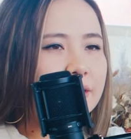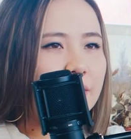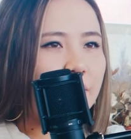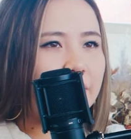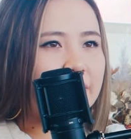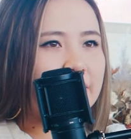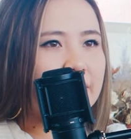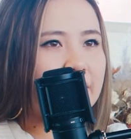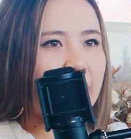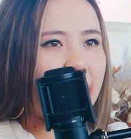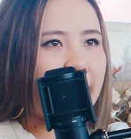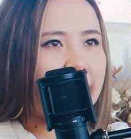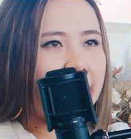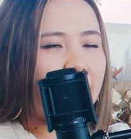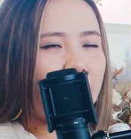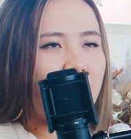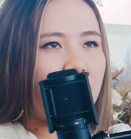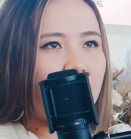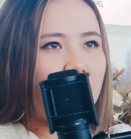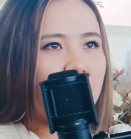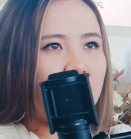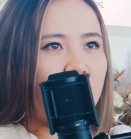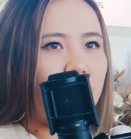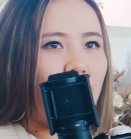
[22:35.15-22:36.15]
So it's like
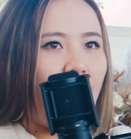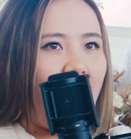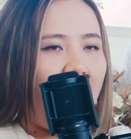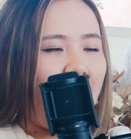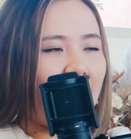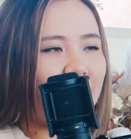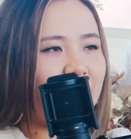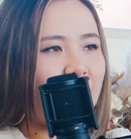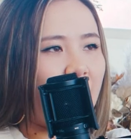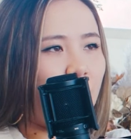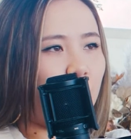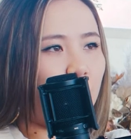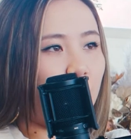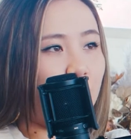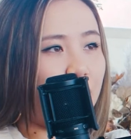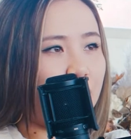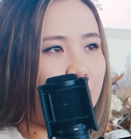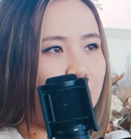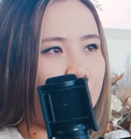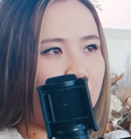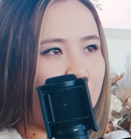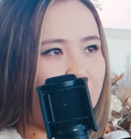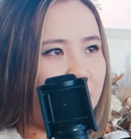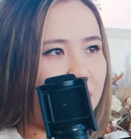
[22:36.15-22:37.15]
you have that
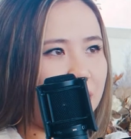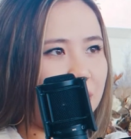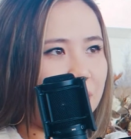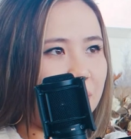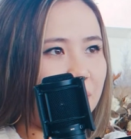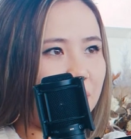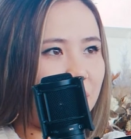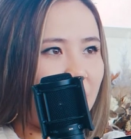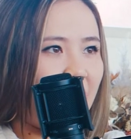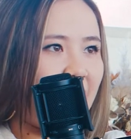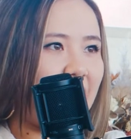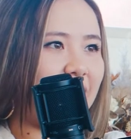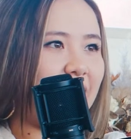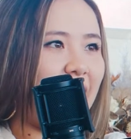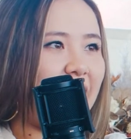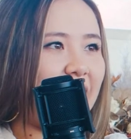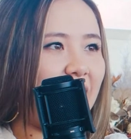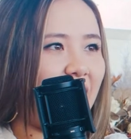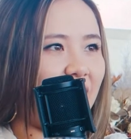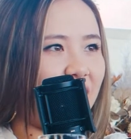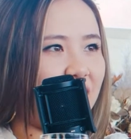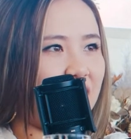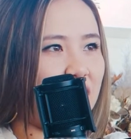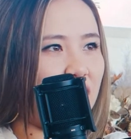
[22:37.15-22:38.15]
wiggle room. And,
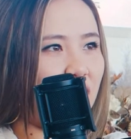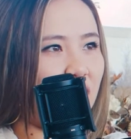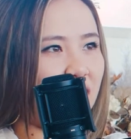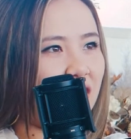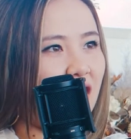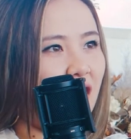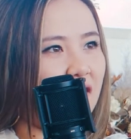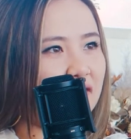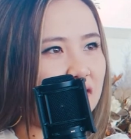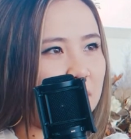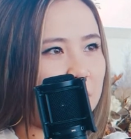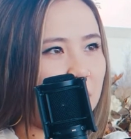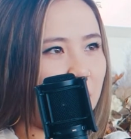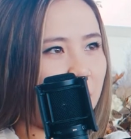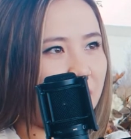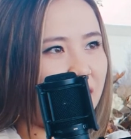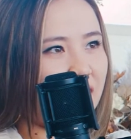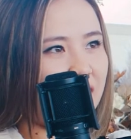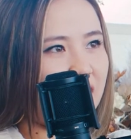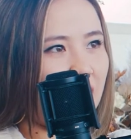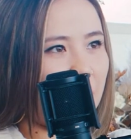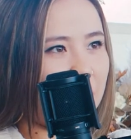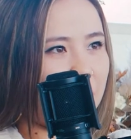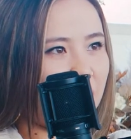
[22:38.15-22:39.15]
like, if you're comfortable
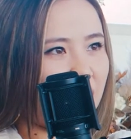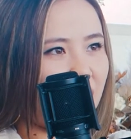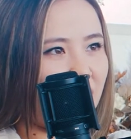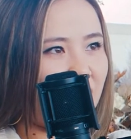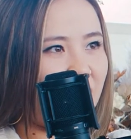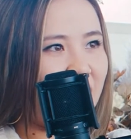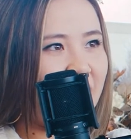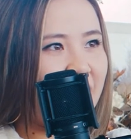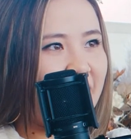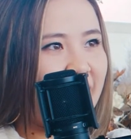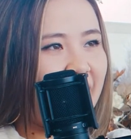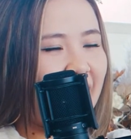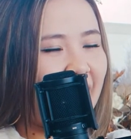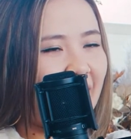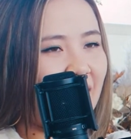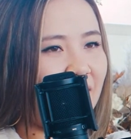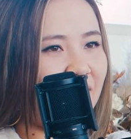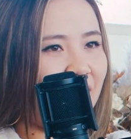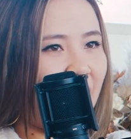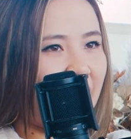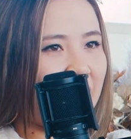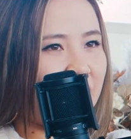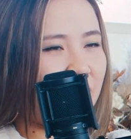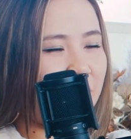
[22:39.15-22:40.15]
with a number,
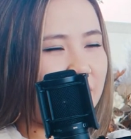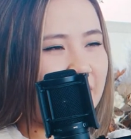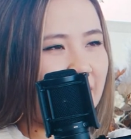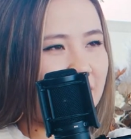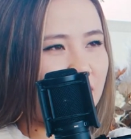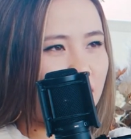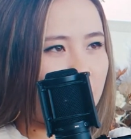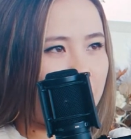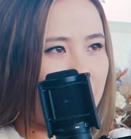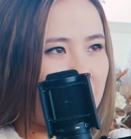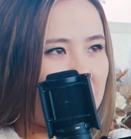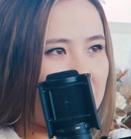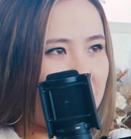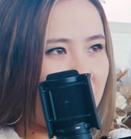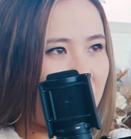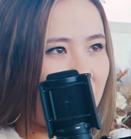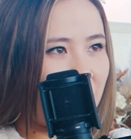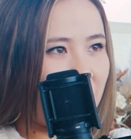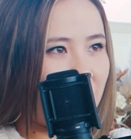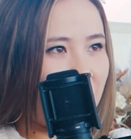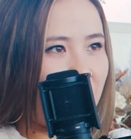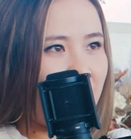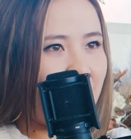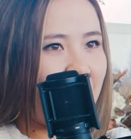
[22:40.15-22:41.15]
invite those extra
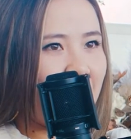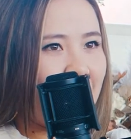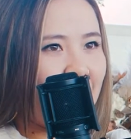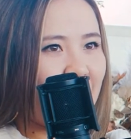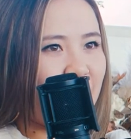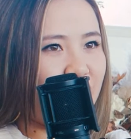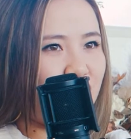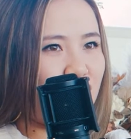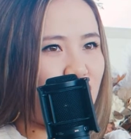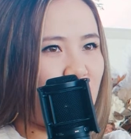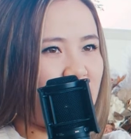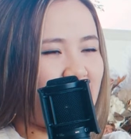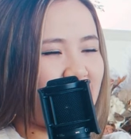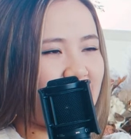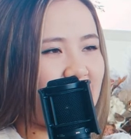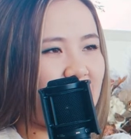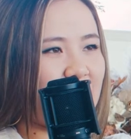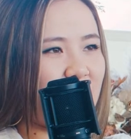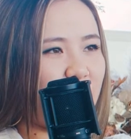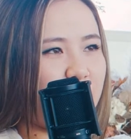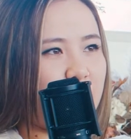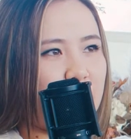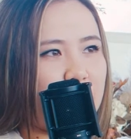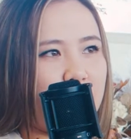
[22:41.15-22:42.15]
people. The
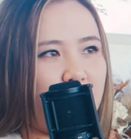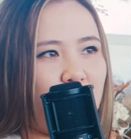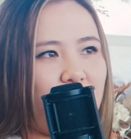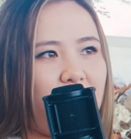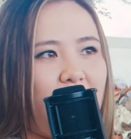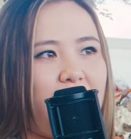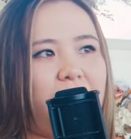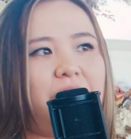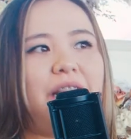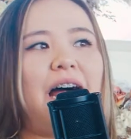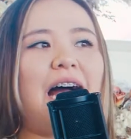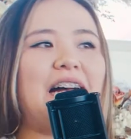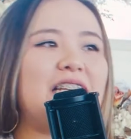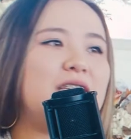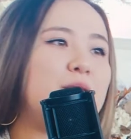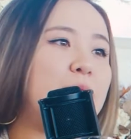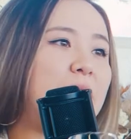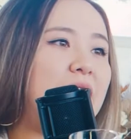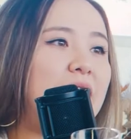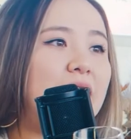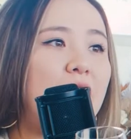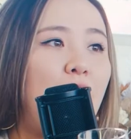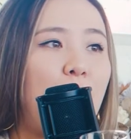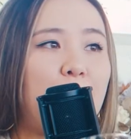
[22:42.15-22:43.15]
chances of people, like, last
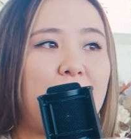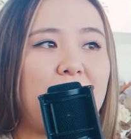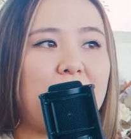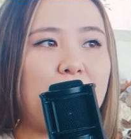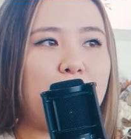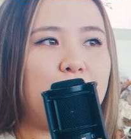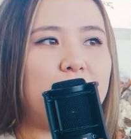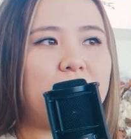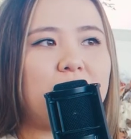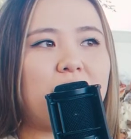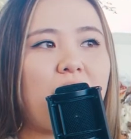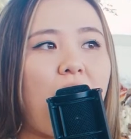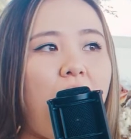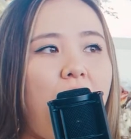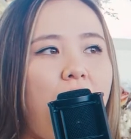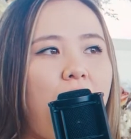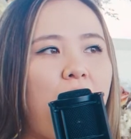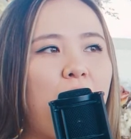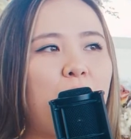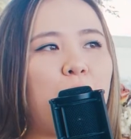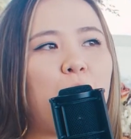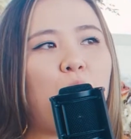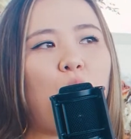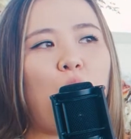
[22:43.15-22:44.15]
minute not being able to
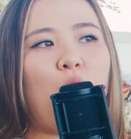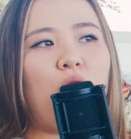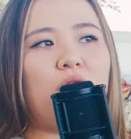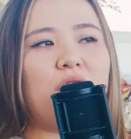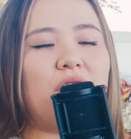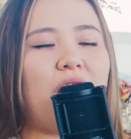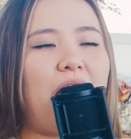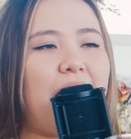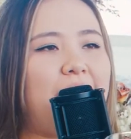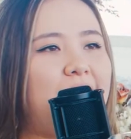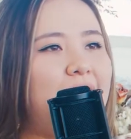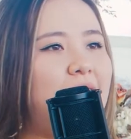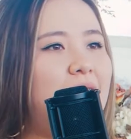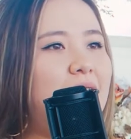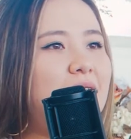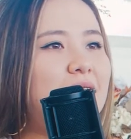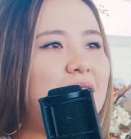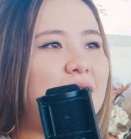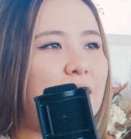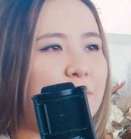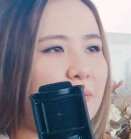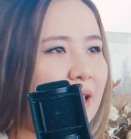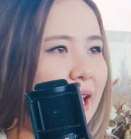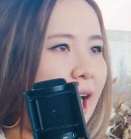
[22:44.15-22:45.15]
come, or like
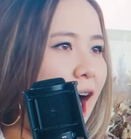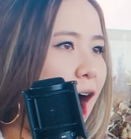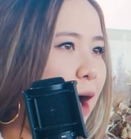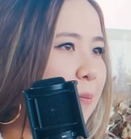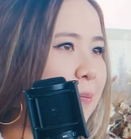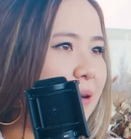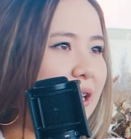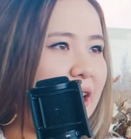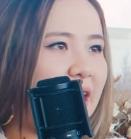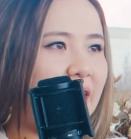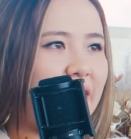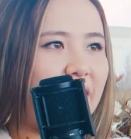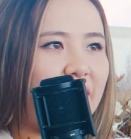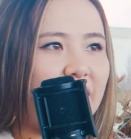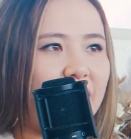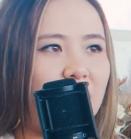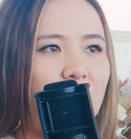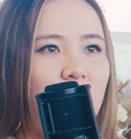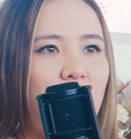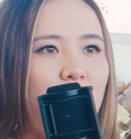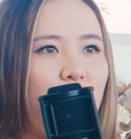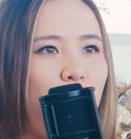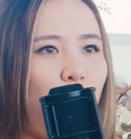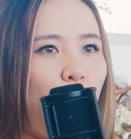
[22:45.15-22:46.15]
something
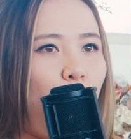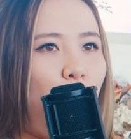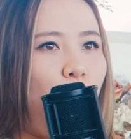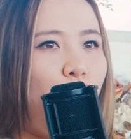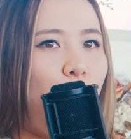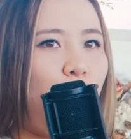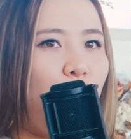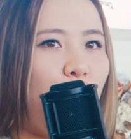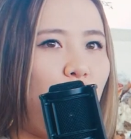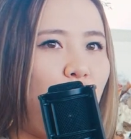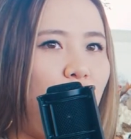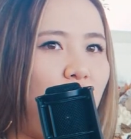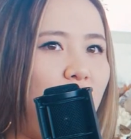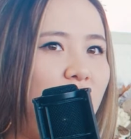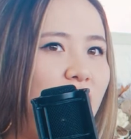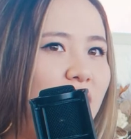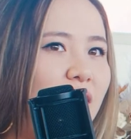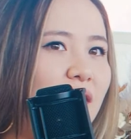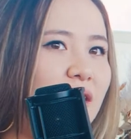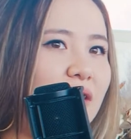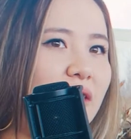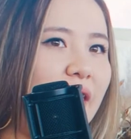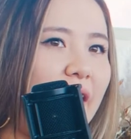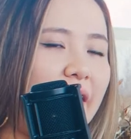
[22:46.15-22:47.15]
happening, or
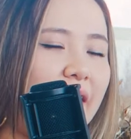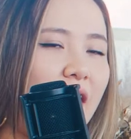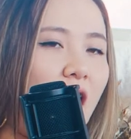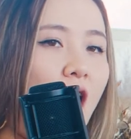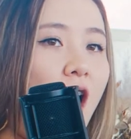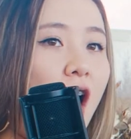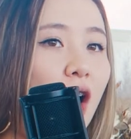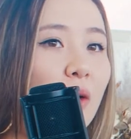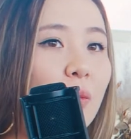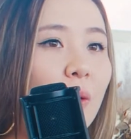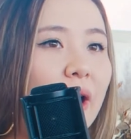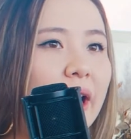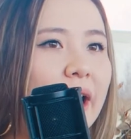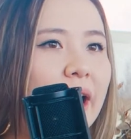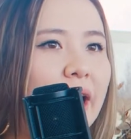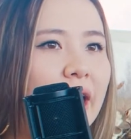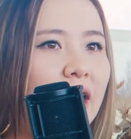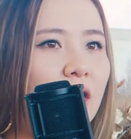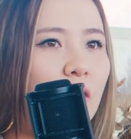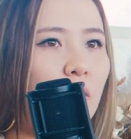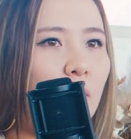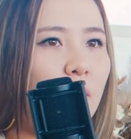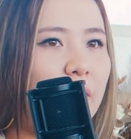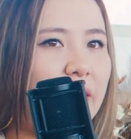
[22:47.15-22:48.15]
like our wedding,
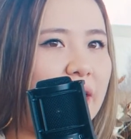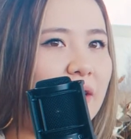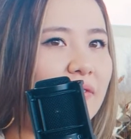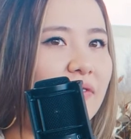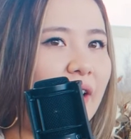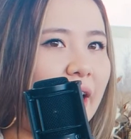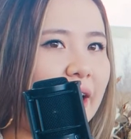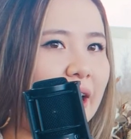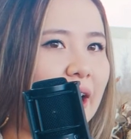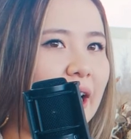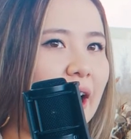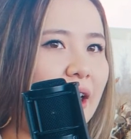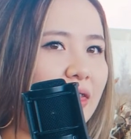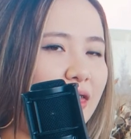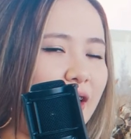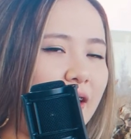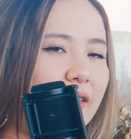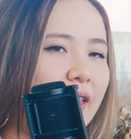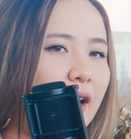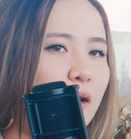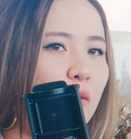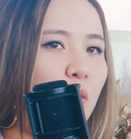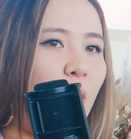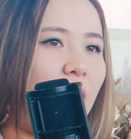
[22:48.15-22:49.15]
we invited, I
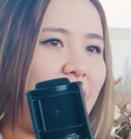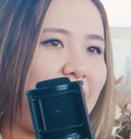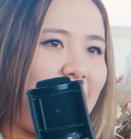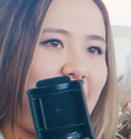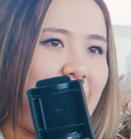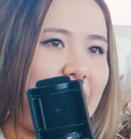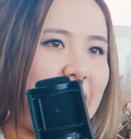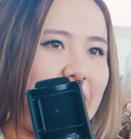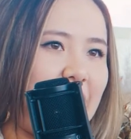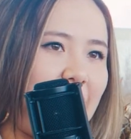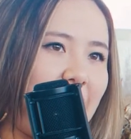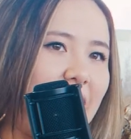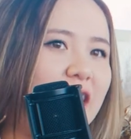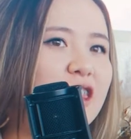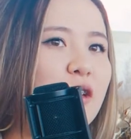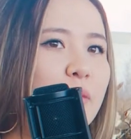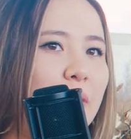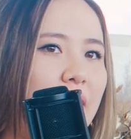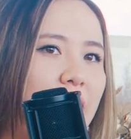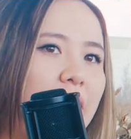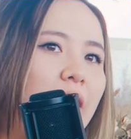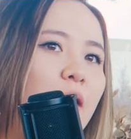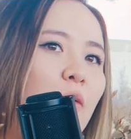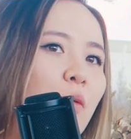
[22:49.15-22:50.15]
think, like 180. And I
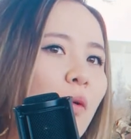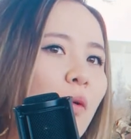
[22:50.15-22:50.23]
think we had like